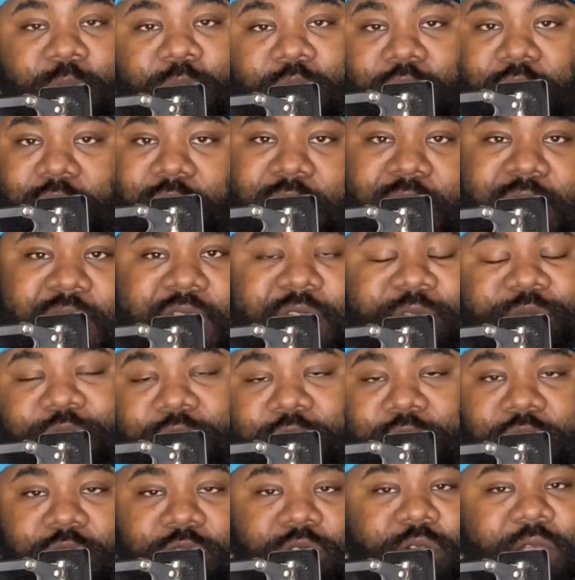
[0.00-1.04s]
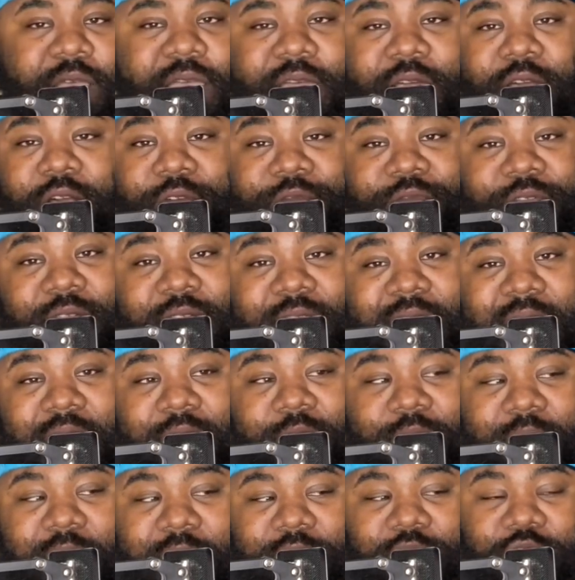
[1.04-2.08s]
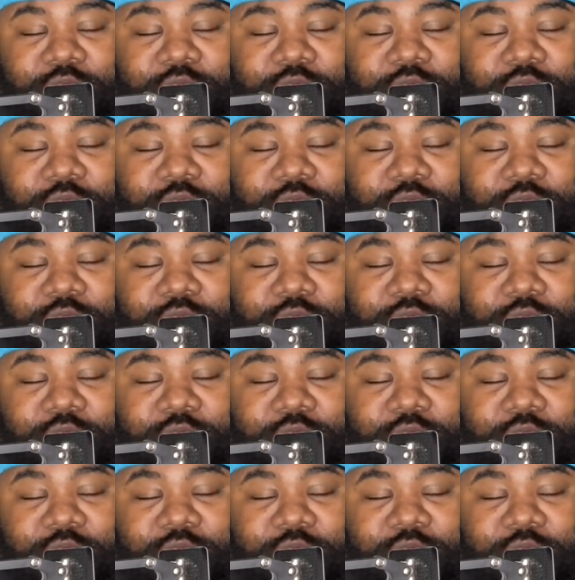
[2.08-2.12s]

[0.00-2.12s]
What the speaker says: We're going to laugh. We're going to cry. Hopefully not cry